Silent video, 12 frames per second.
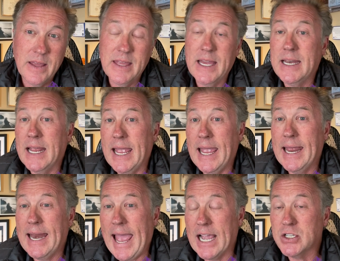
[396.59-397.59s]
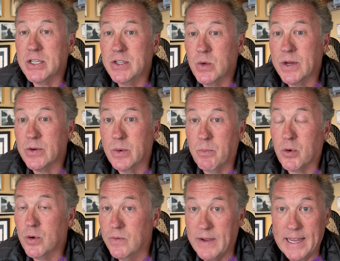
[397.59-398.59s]
then it actually is going to
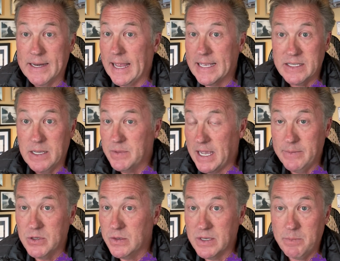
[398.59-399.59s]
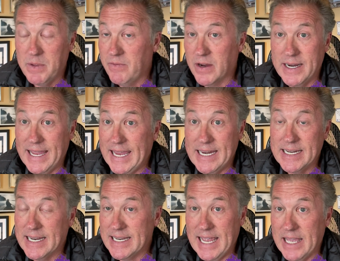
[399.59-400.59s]
improve. And sometimes those can be very heated
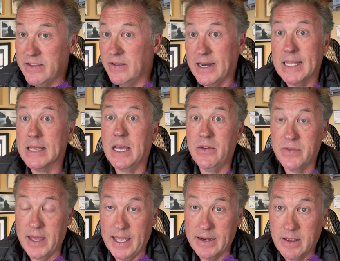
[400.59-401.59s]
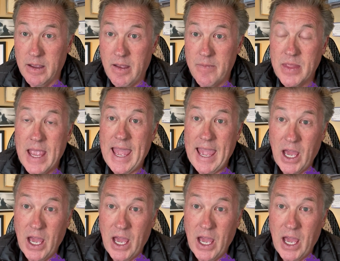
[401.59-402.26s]
and tense, and I love that. A